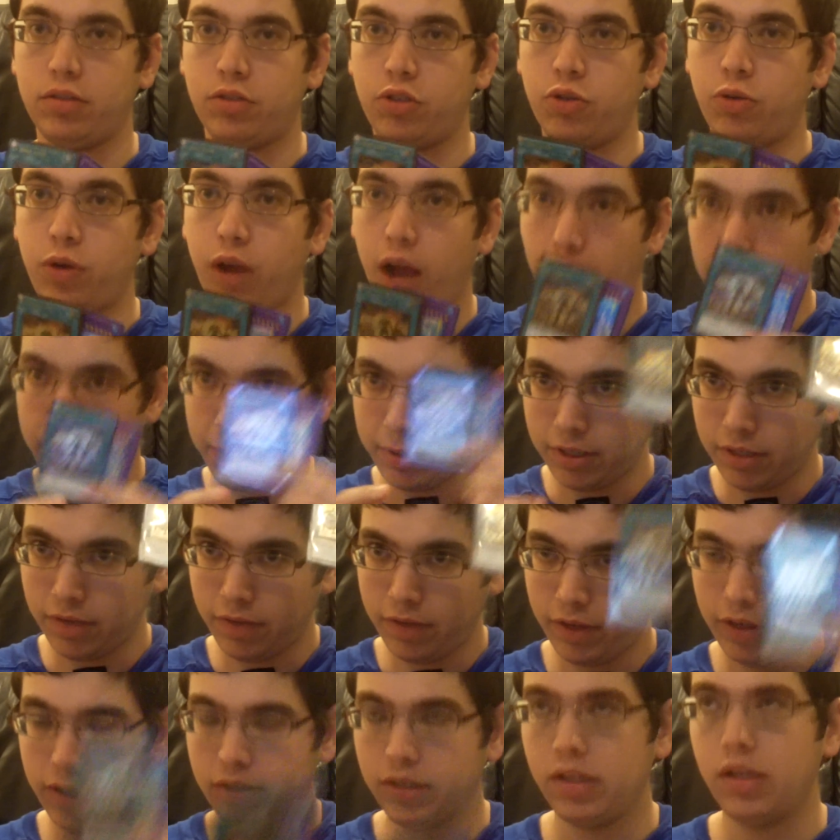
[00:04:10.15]
2 copies
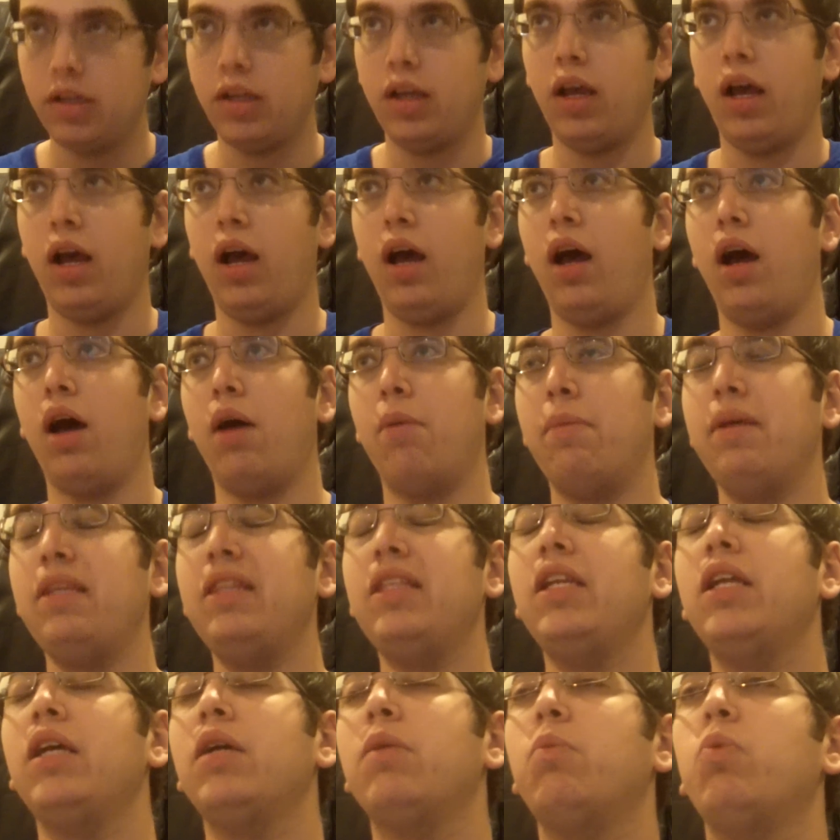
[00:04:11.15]
of it, made
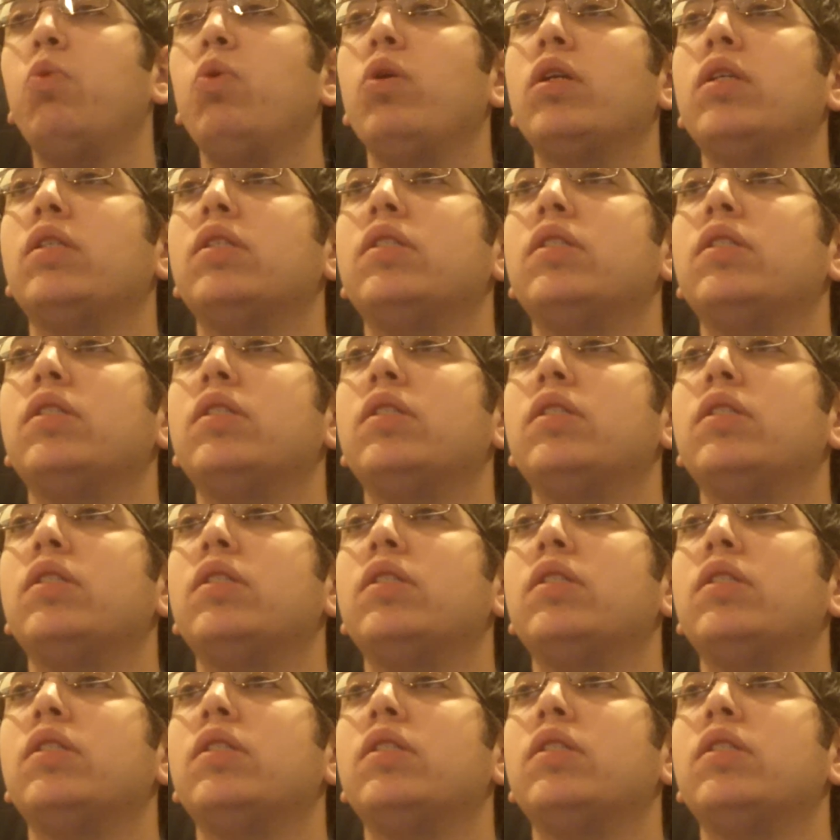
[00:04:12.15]
the deck more